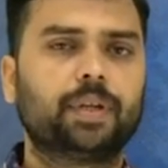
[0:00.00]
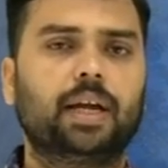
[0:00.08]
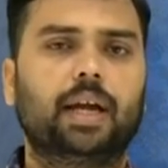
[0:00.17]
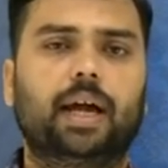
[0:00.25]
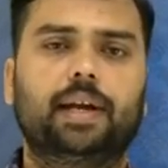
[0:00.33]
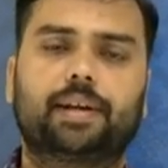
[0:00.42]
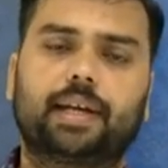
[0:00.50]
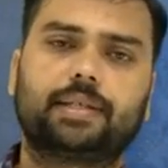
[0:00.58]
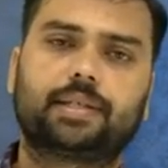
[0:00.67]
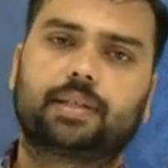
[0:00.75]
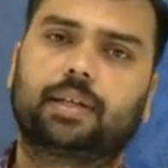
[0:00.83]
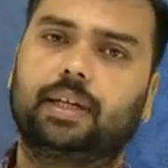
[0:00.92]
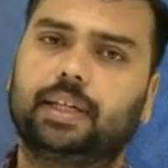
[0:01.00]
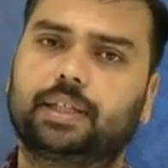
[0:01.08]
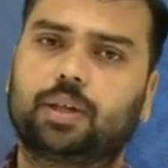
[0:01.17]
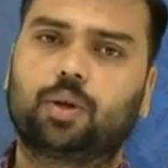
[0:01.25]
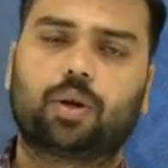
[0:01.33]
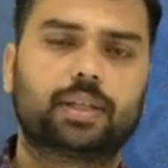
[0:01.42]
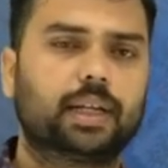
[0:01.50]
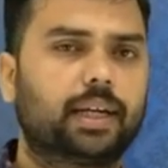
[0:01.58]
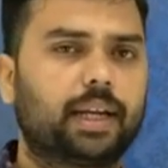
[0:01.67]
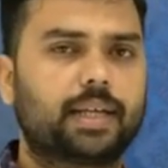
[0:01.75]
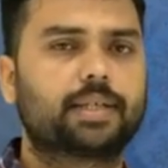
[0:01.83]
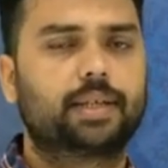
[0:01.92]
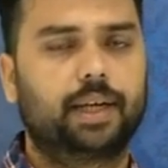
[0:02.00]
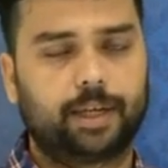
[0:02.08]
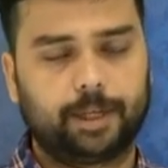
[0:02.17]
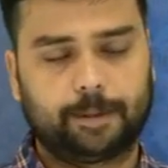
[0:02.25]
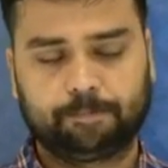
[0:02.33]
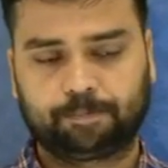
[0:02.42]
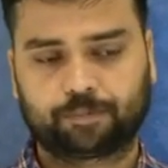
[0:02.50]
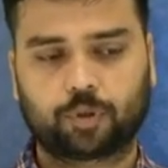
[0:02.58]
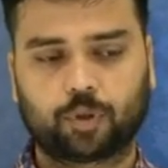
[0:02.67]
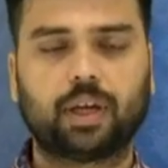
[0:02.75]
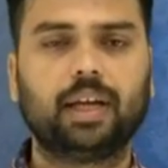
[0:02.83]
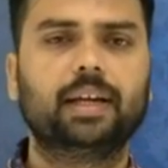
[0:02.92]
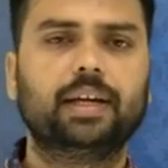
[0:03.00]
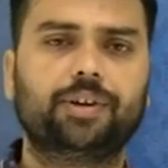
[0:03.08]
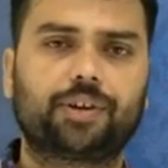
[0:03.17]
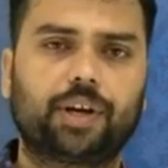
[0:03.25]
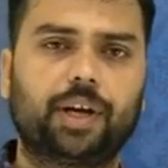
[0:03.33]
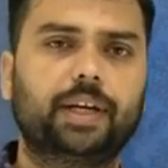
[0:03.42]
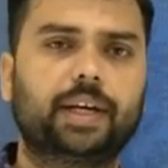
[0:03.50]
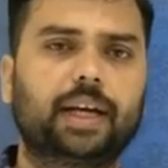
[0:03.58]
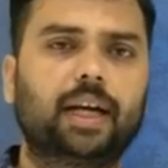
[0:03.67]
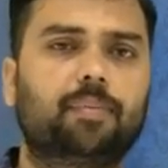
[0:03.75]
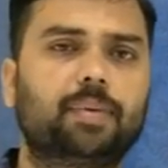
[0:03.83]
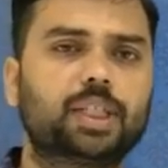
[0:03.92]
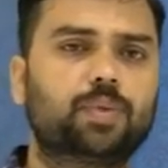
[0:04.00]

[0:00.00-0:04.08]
and rest is known as a test data. Okay, training data, it means we